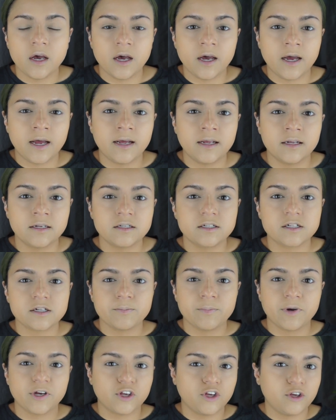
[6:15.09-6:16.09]
and
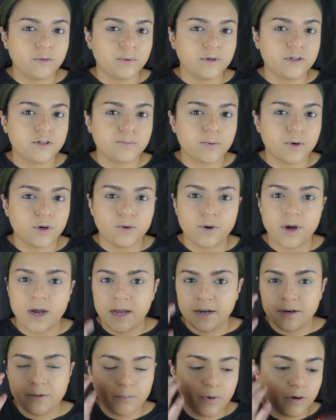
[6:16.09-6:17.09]
my cupid's bow
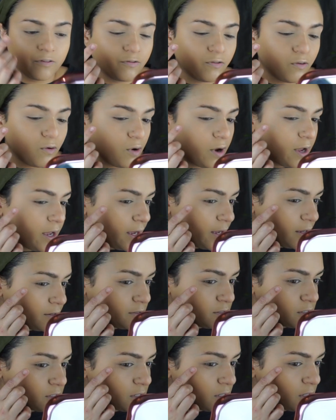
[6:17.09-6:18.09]
and my
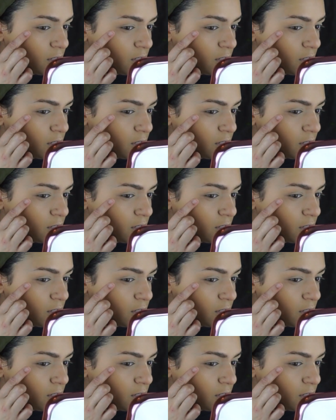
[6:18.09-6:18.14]
forehead.